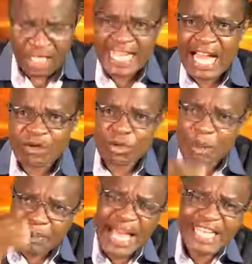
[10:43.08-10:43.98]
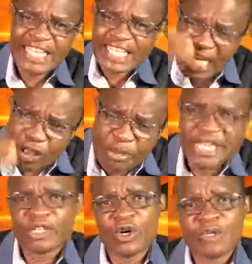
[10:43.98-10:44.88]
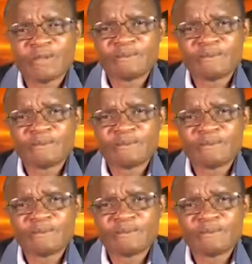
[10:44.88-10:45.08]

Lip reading: Gangruok mapek nyalo bedo.